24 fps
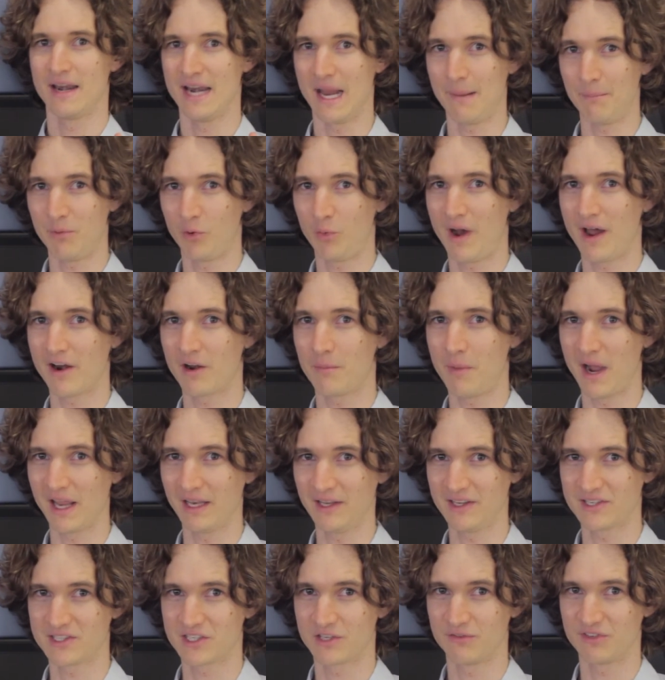Number one on my
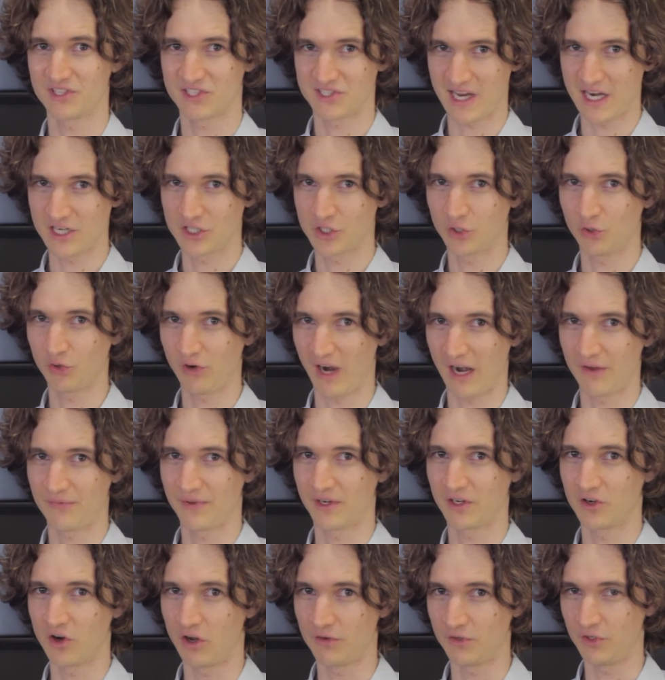list of essential
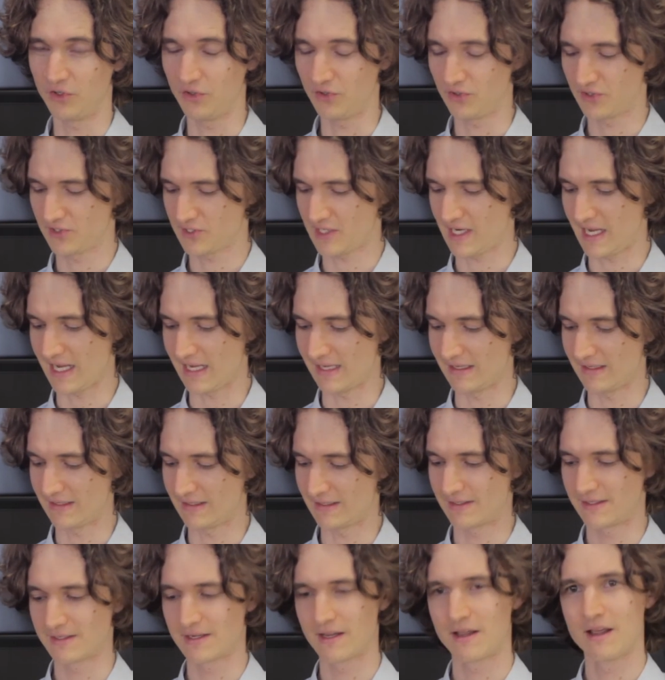graphic novels
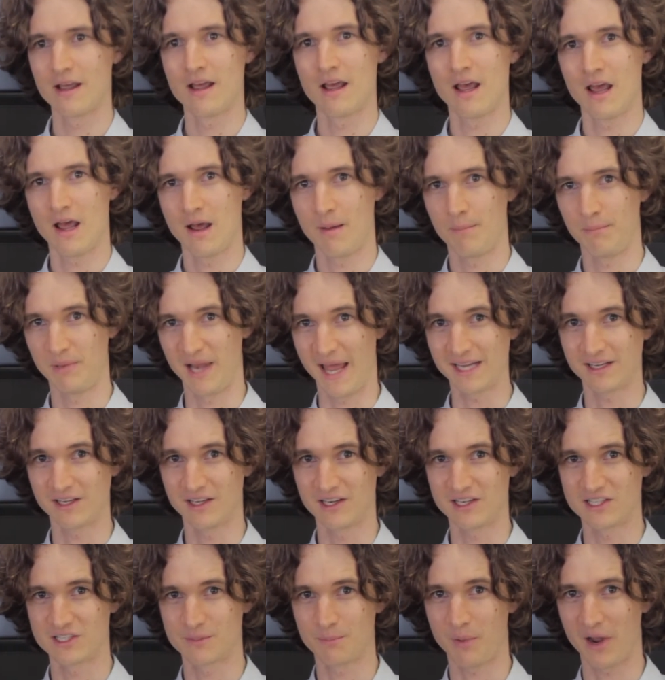is
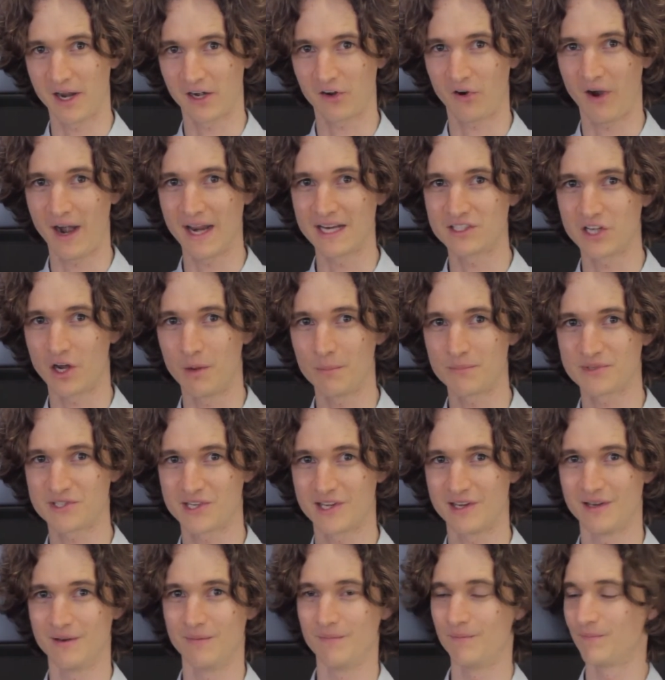Blankets by Craig
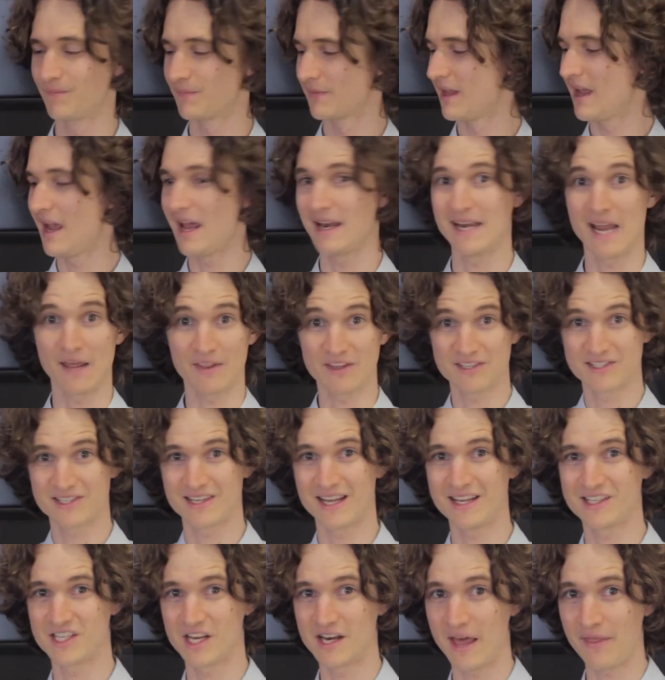Thompson. Now this
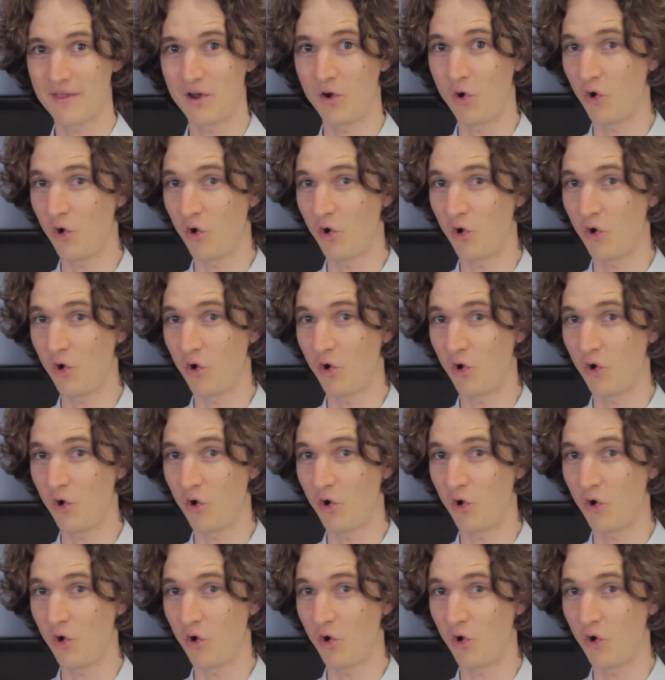is another